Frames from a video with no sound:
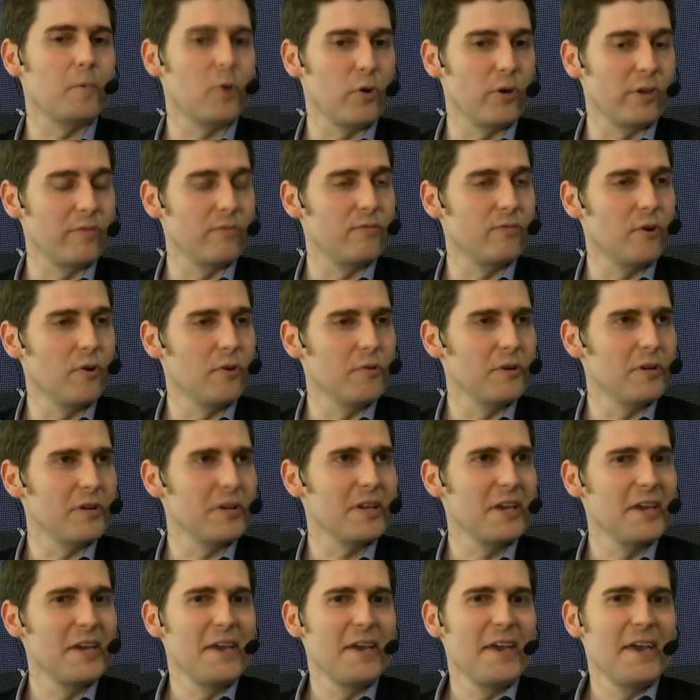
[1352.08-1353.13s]
going
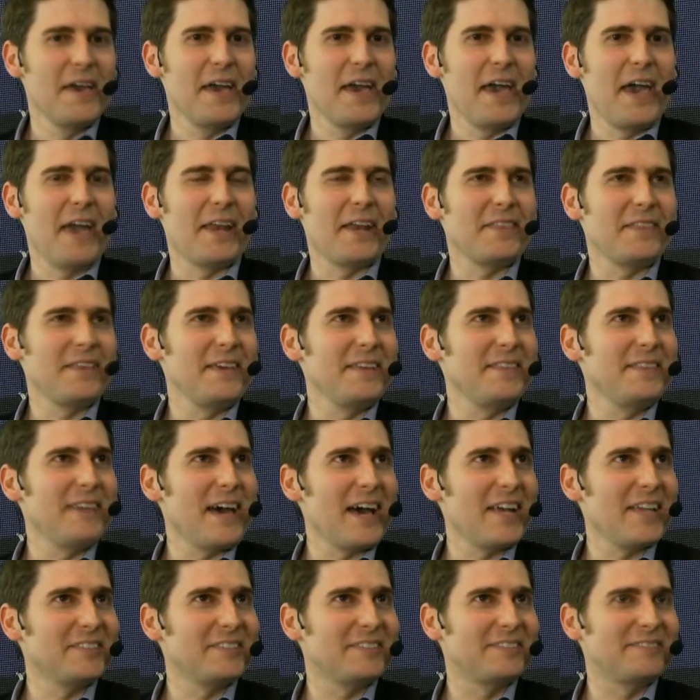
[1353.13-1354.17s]
forward. And I think
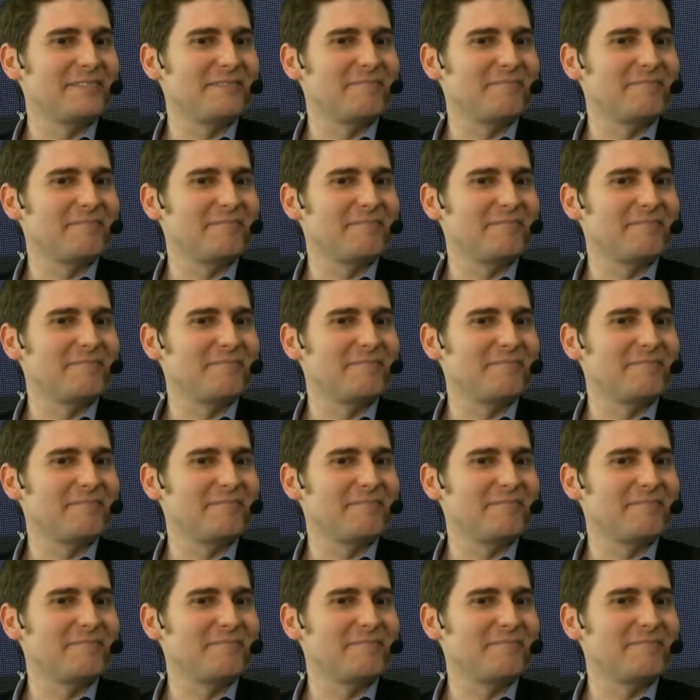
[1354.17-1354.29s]
that